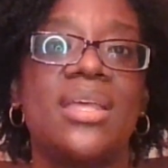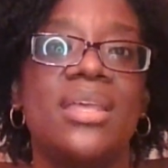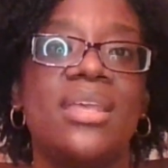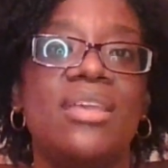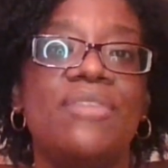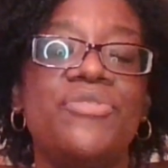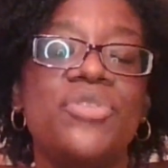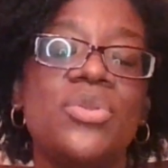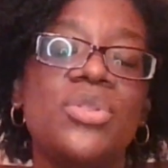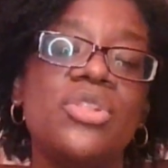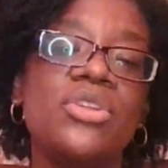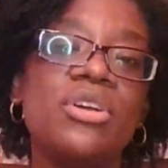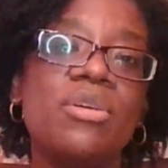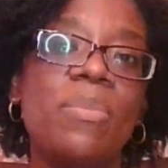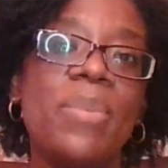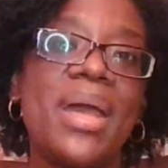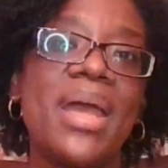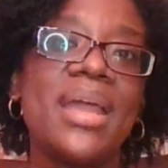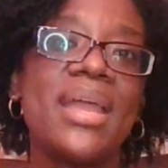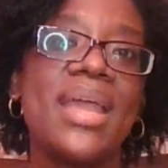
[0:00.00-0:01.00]
If you look
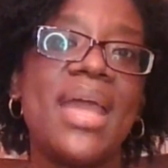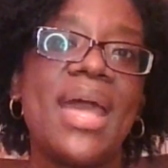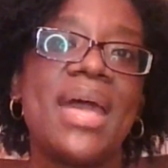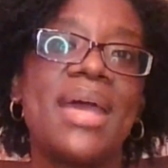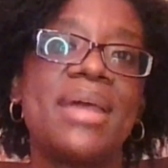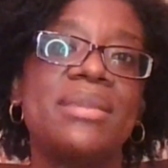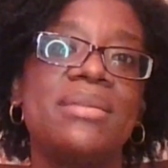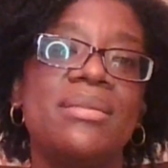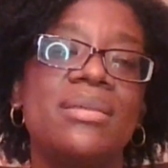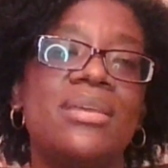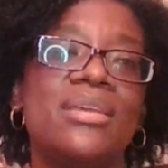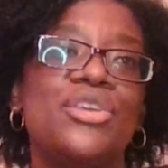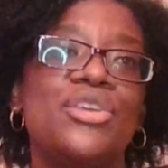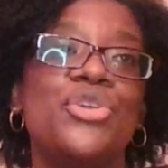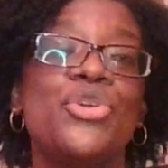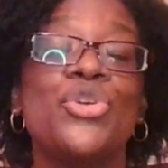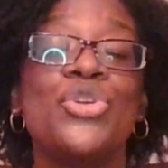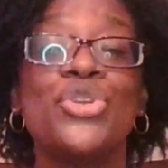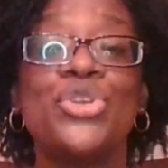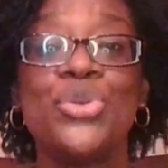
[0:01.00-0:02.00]
back at
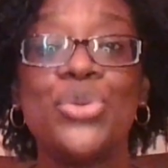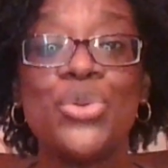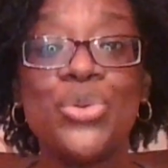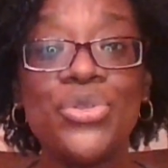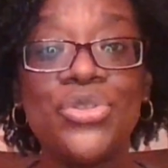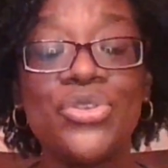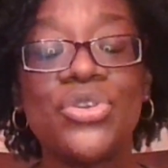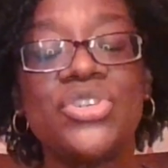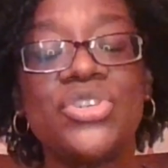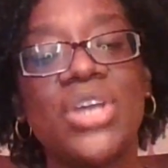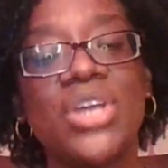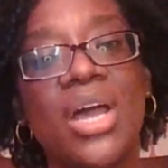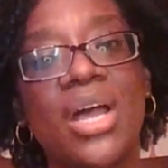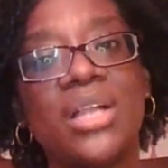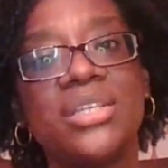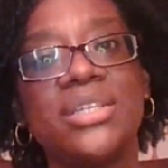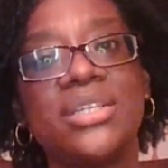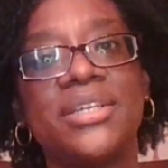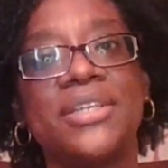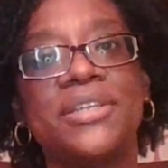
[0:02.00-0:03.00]
your youth, your
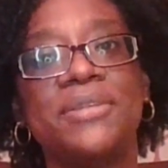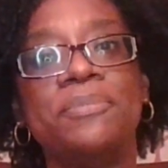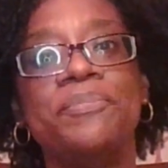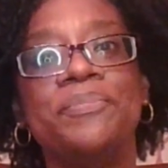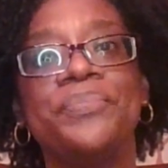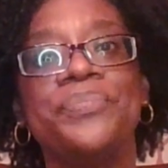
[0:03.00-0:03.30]
childhood,